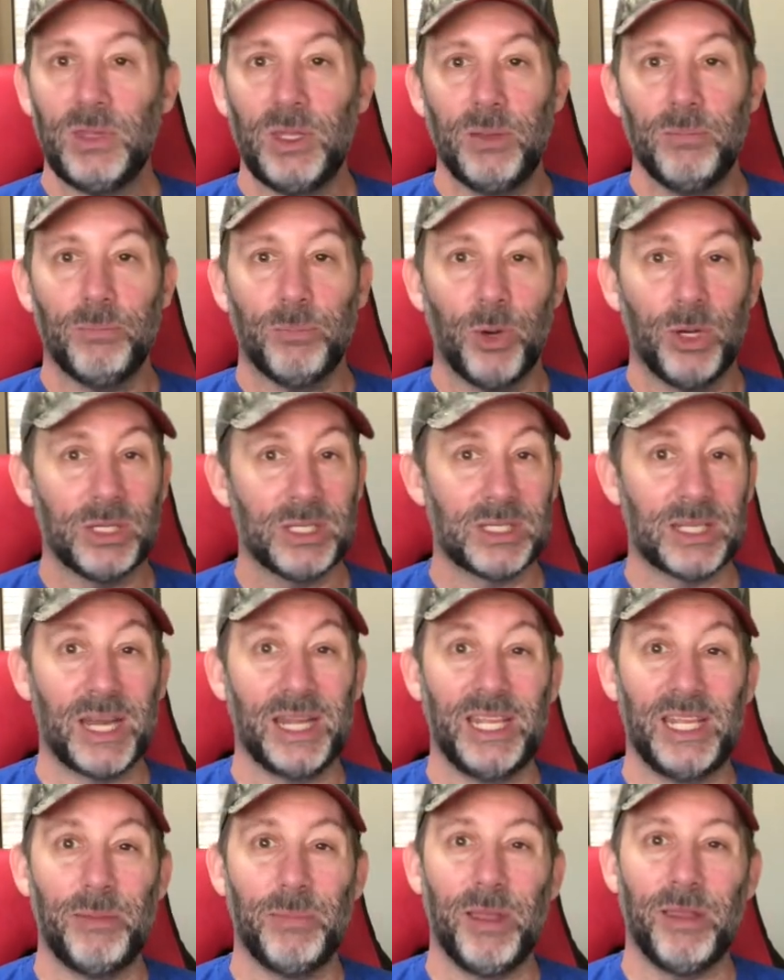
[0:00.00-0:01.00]
Prices on
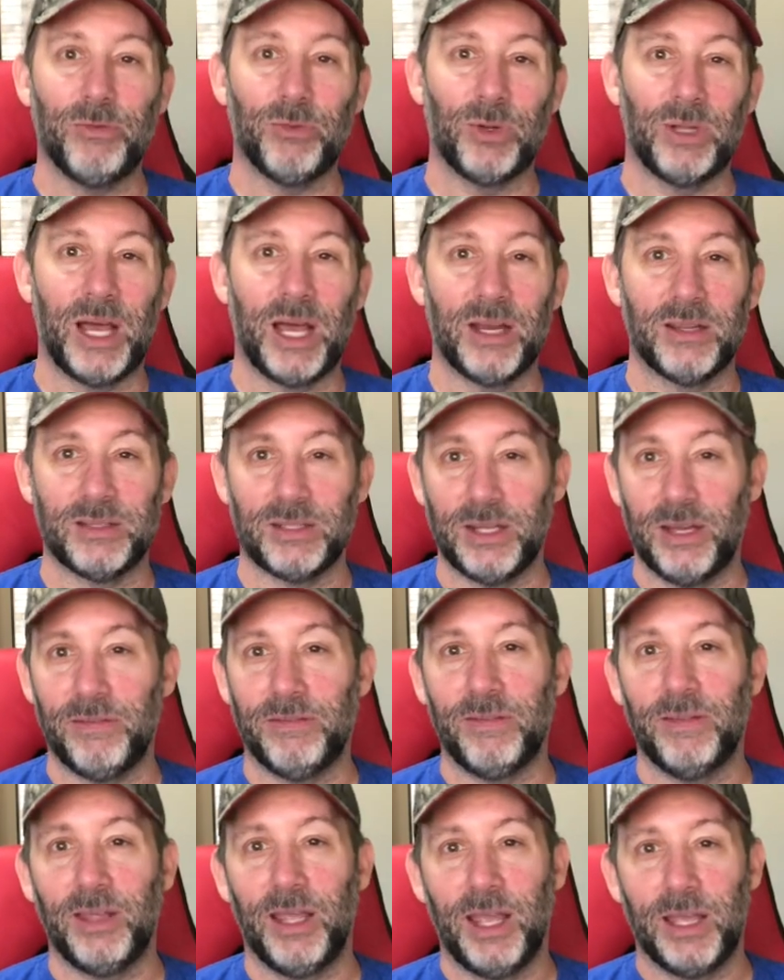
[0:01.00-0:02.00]
eBay for a lot of
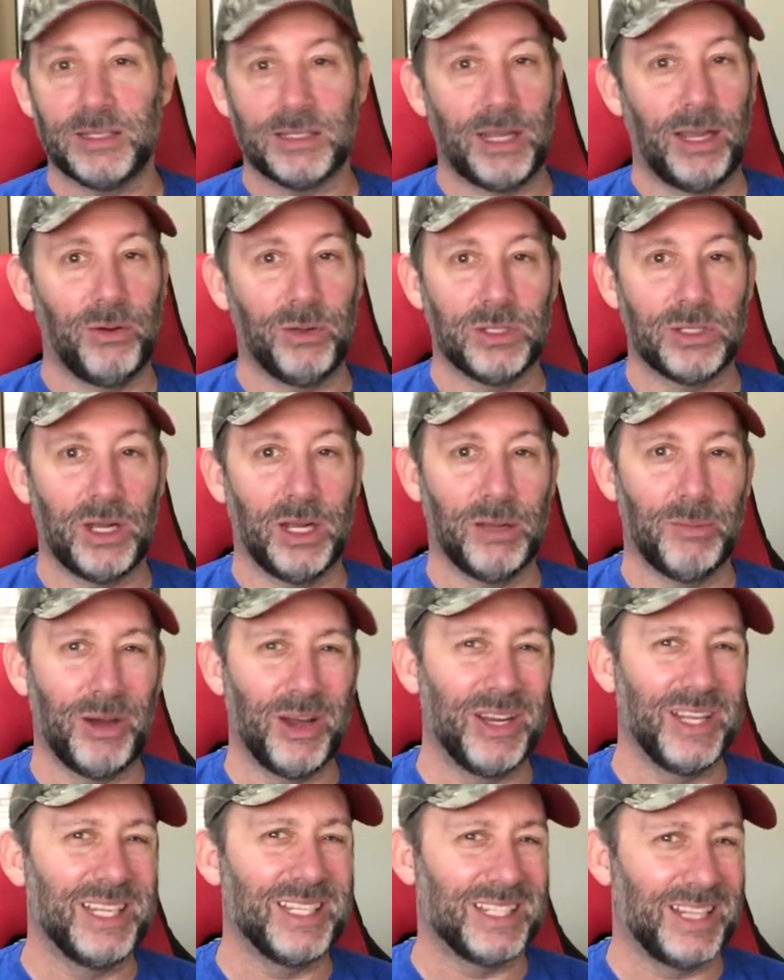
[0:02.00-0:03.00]
stuff, as I always talk
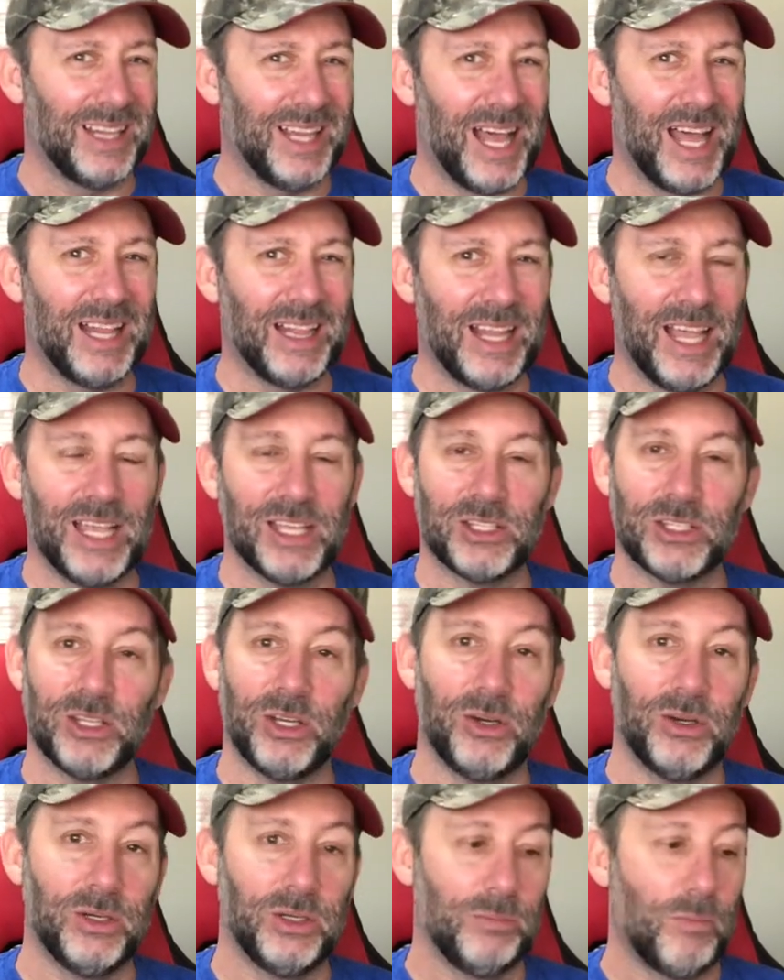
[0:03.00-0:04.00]
about, is a lot less.
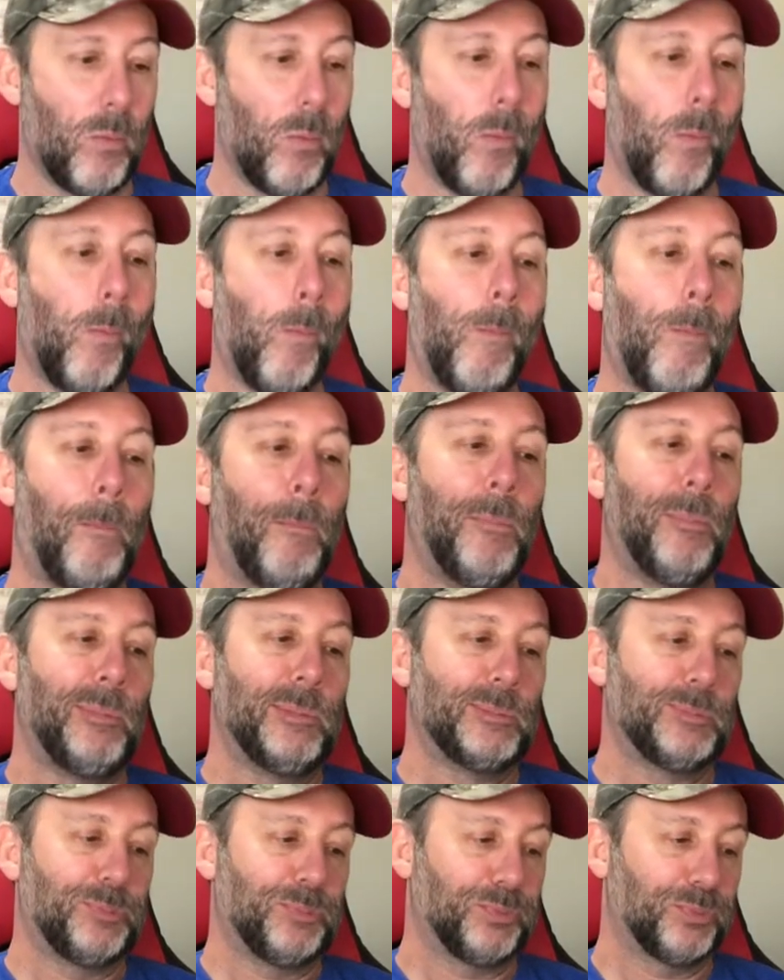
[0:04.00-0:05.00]
So
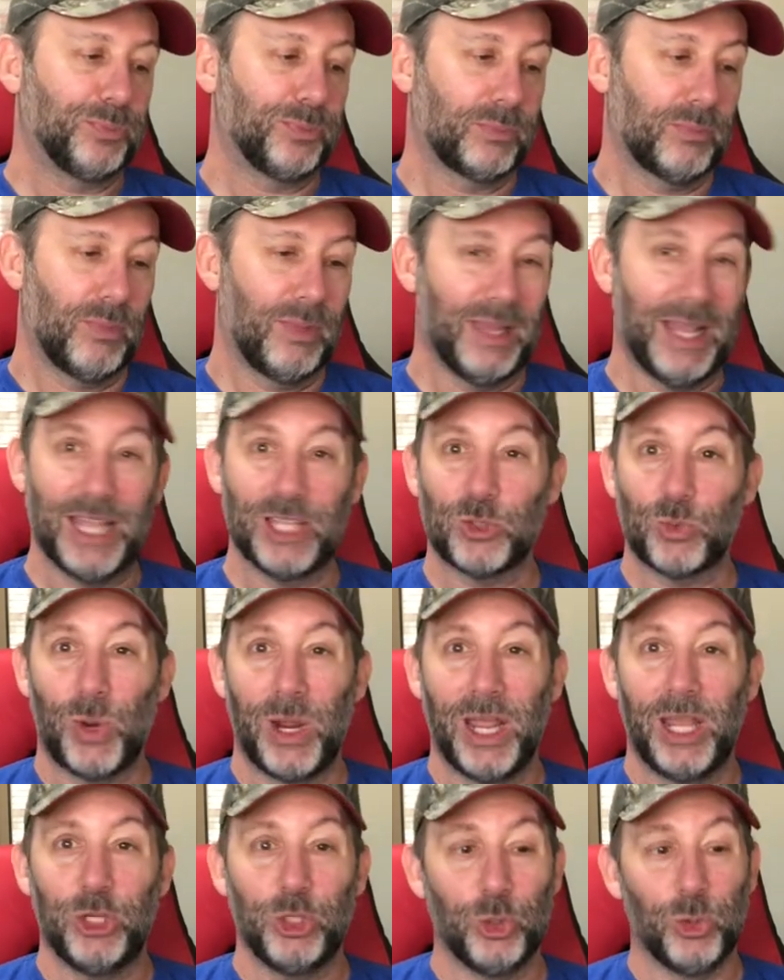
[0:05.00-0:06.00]
that's
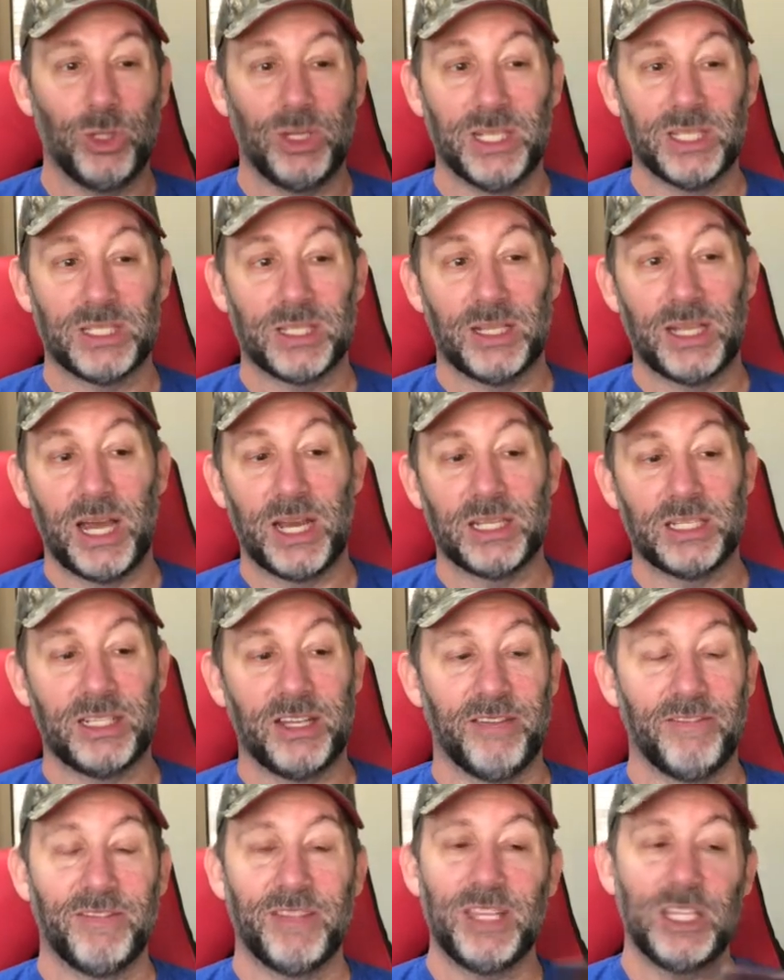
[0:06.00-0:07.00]
why I dual list a lot of
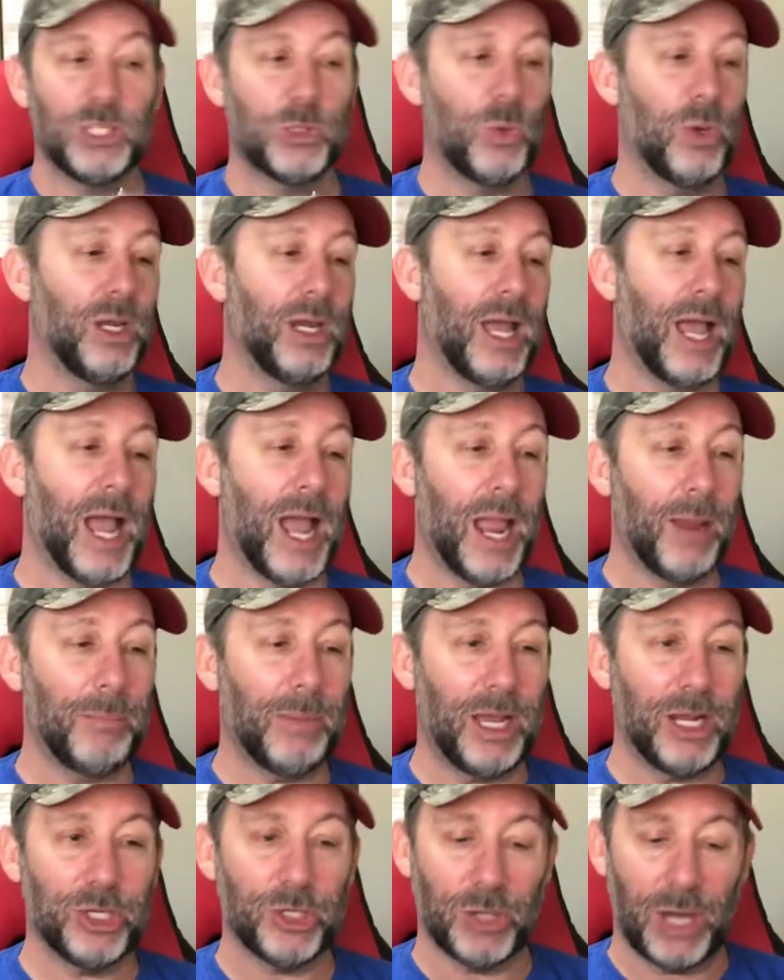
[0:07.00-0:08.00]
stuff. This one, I'm
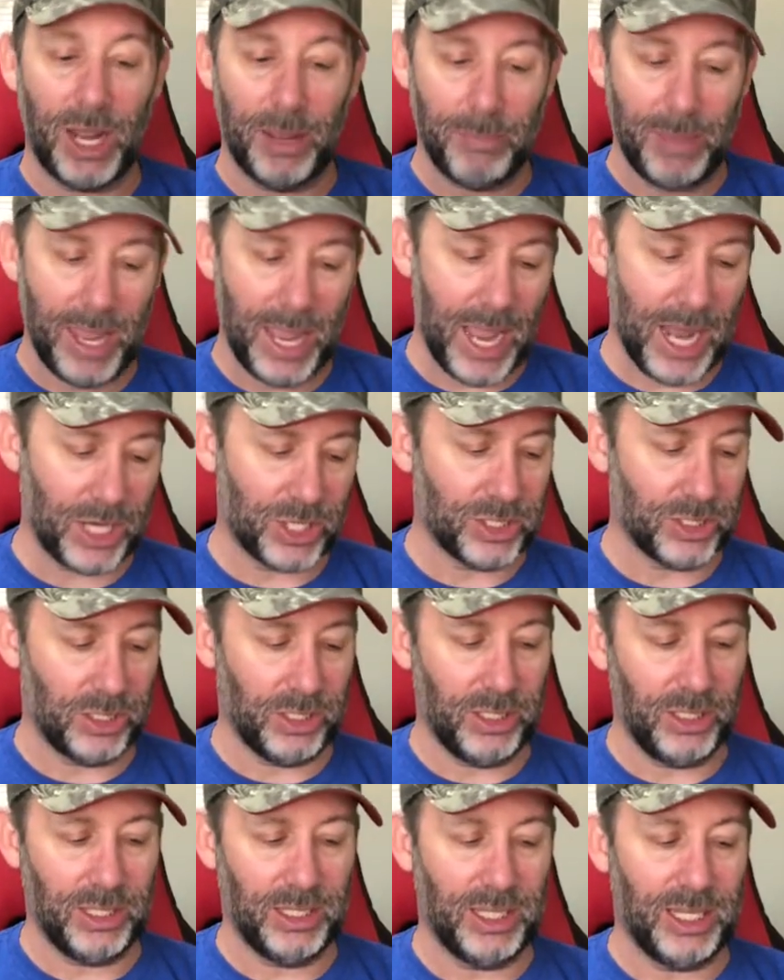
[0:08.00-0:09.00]
not sure. I may
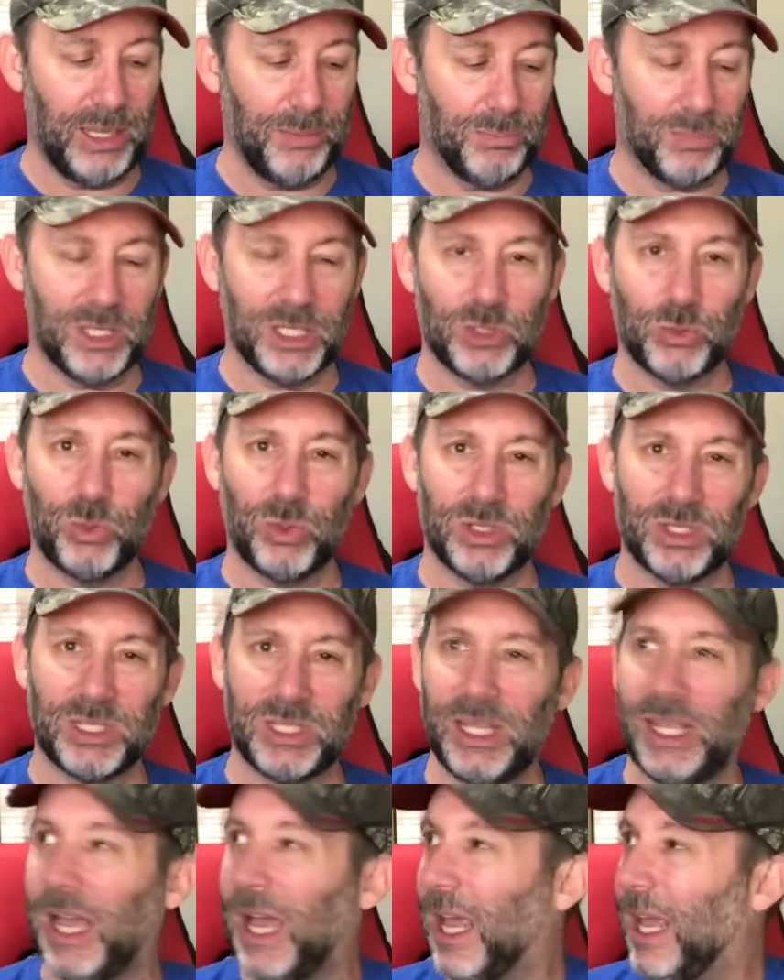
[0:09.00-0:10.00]
actually keep this. We'll
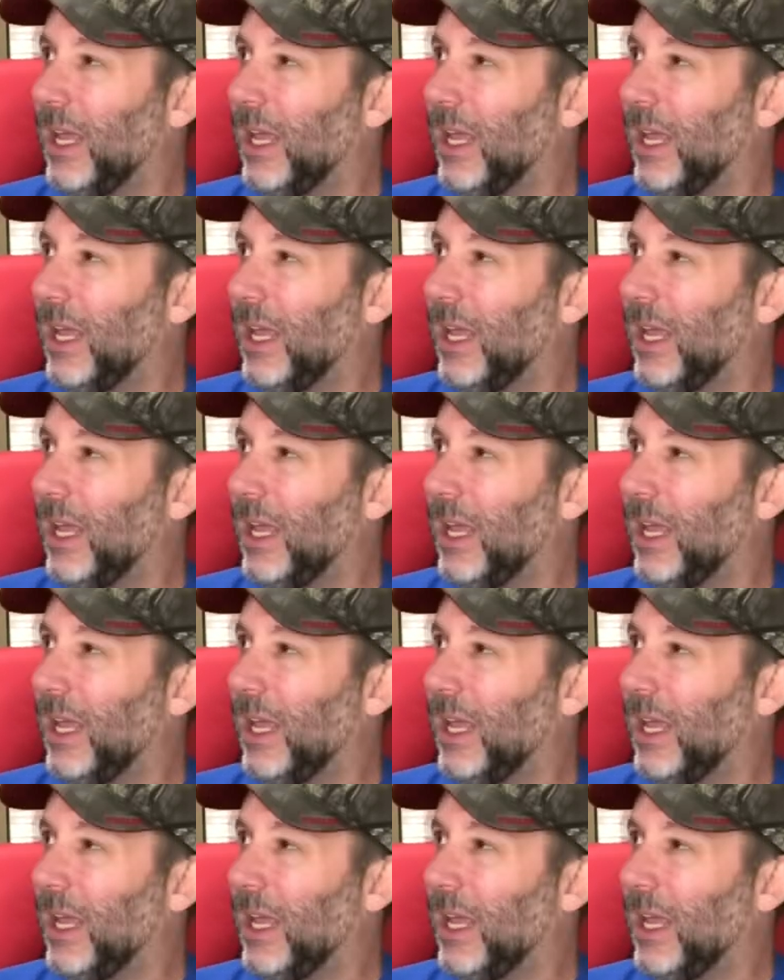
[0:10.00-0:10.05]
see. I,